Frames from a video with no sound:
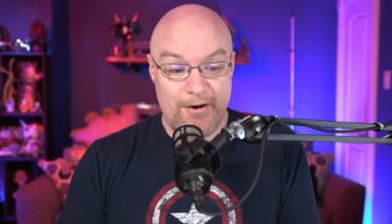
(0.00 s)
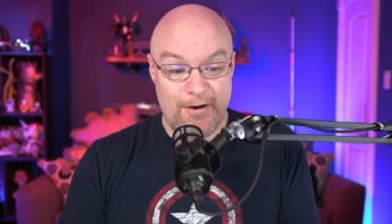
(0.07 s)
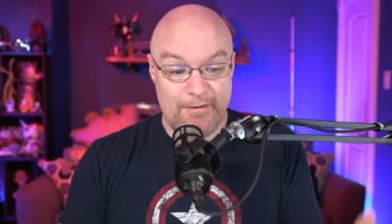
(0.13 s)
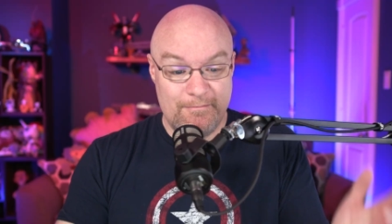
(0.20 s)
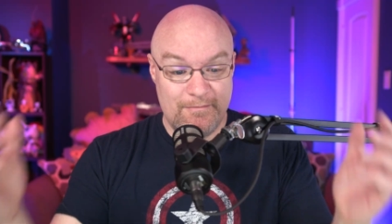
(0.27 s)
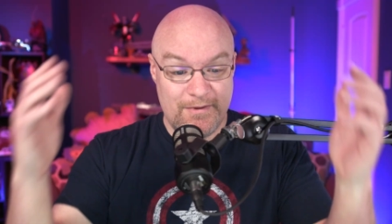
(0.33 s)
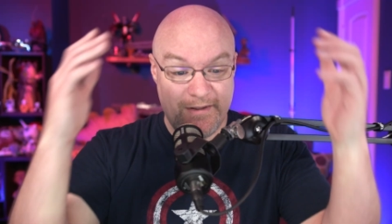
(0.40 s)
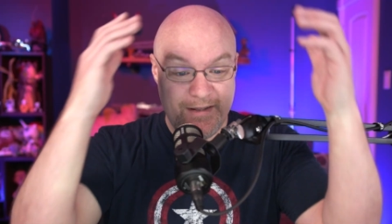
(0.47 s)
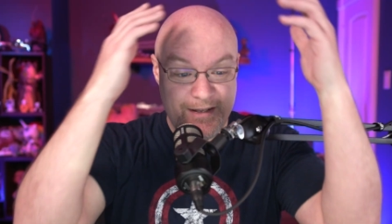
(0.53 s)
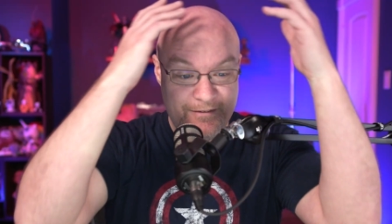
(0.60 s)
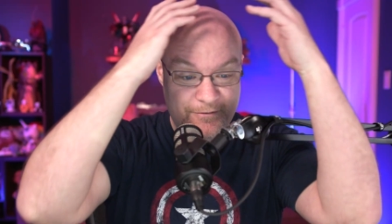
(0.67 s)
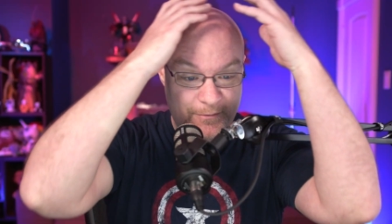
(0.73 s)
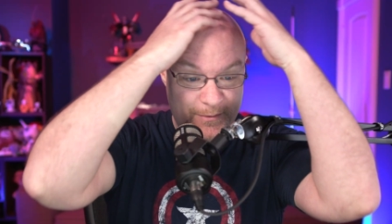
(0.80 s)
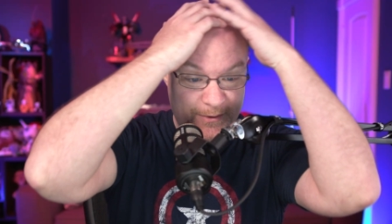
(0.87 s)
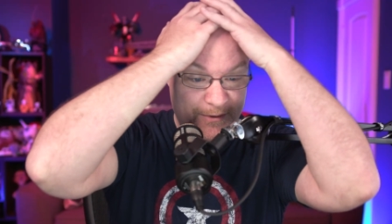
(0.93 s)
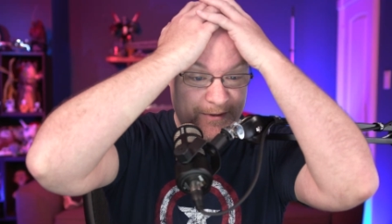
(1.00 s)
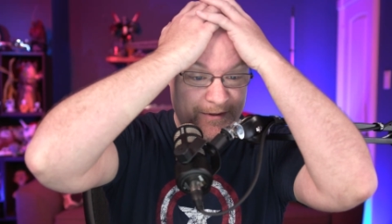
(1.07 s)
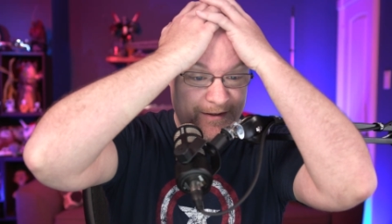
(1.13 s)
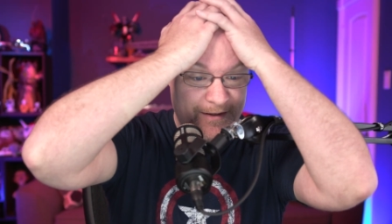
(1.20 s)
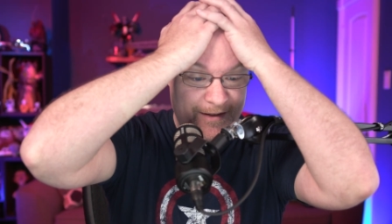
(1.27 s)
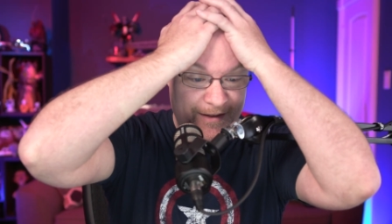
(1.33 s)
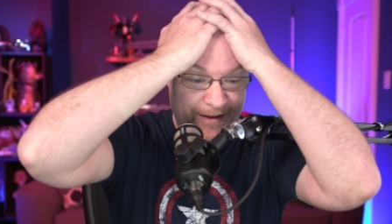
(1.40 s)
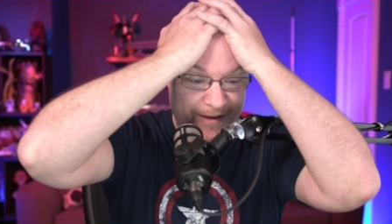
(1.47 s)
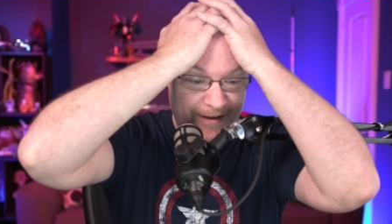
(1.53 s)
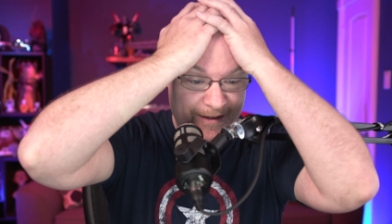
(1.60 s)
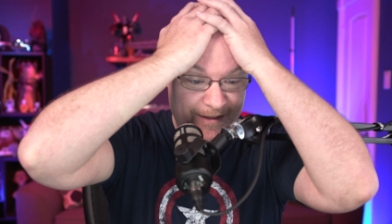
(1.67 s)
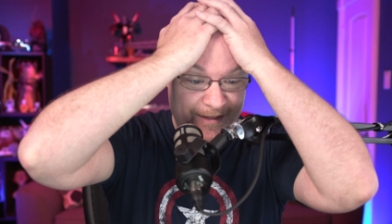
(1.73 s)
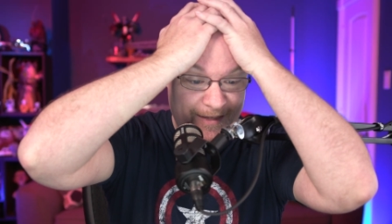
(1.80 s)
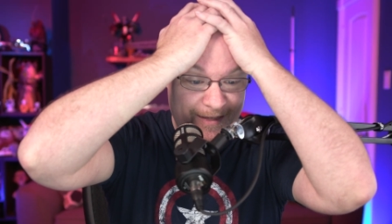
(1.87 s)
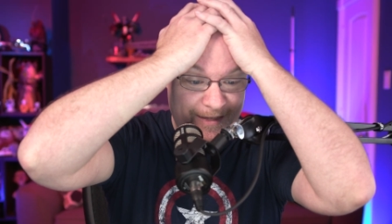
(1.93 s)
Unbelievable.
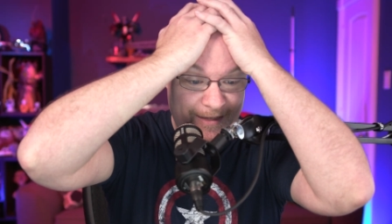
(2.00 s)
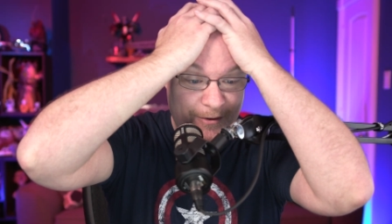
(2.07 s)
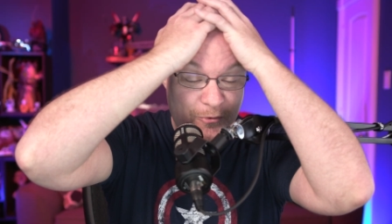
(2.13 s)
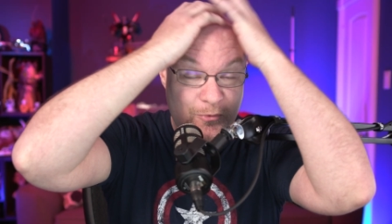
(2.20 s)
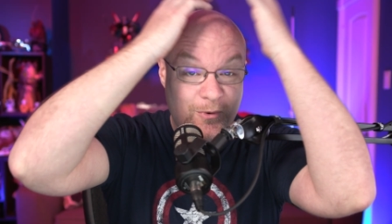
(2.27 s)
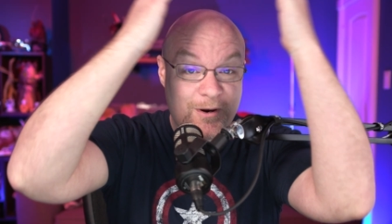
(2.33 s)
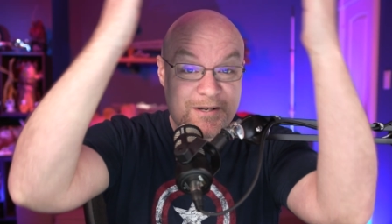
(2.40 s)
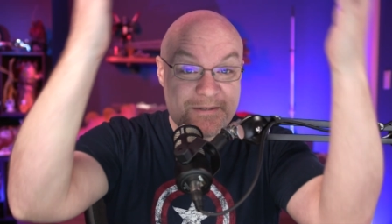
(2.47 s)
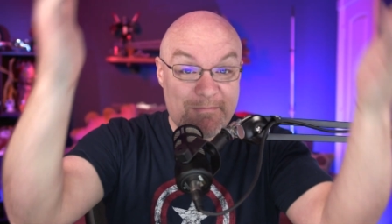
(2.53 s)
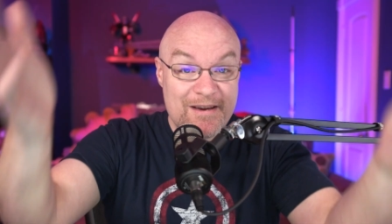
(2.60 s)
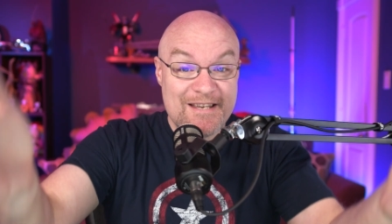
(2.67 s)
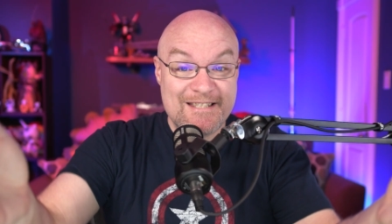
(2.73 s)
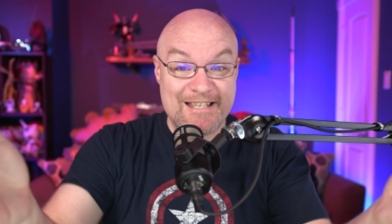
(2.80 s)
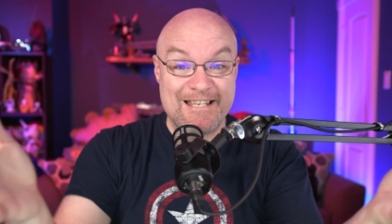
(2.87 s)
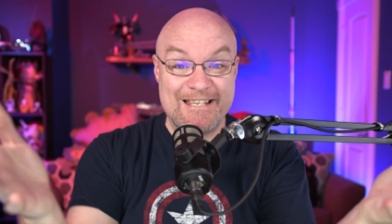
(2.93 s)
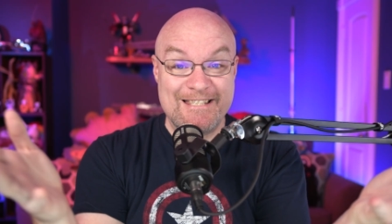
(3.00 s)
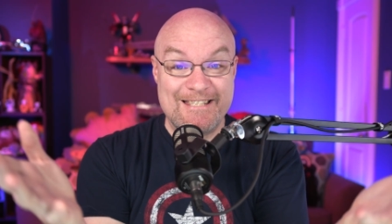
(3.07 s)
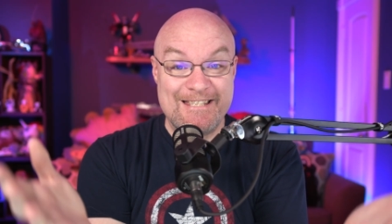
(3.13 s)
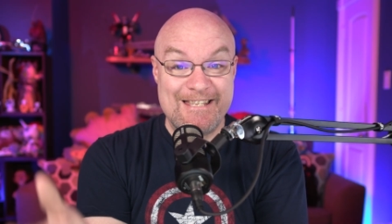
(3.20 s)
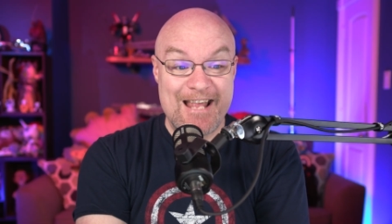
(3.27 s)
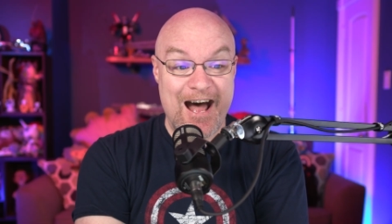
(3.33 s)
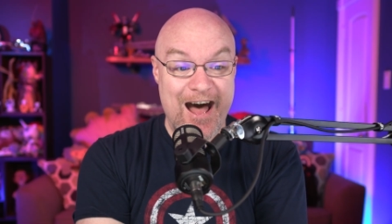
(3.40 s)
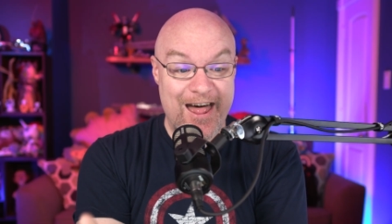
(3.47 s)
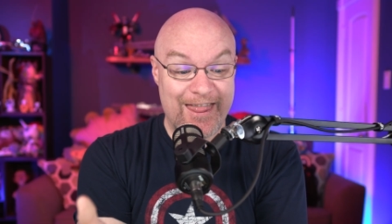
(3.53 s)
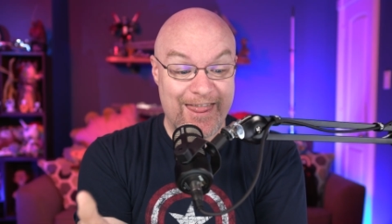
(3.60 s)
The workspace is not